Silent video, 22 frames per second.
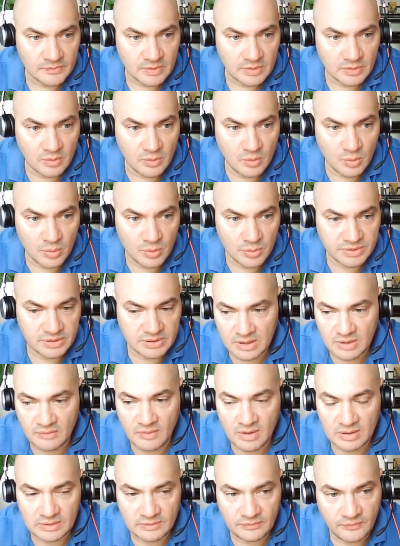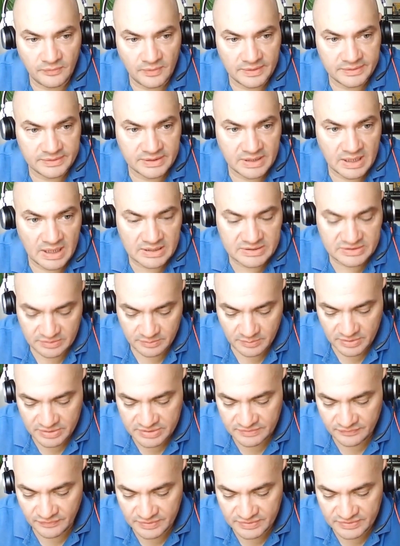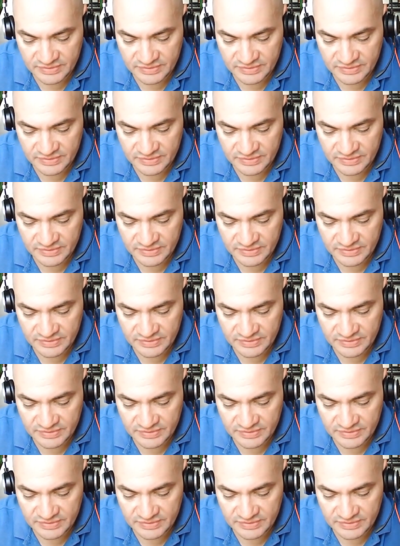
good qualified customers with